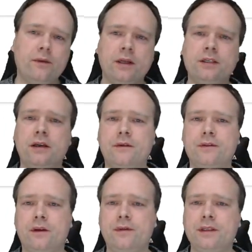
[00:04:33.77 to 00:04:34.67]
it runs a lot of
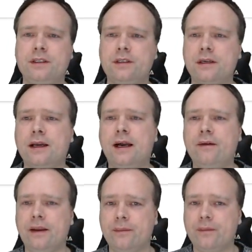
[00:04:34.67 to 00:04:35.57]
stuff, this
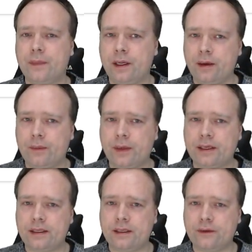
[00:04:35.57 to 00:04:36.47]
GraalVM.
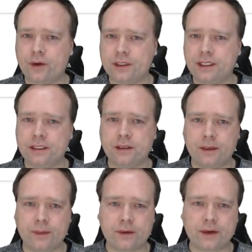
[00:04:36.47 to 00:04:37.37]
But of course, this is
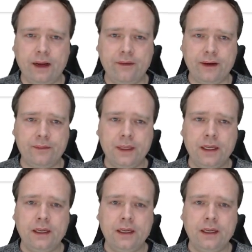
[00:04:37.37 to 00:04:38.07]
not about GraalVM.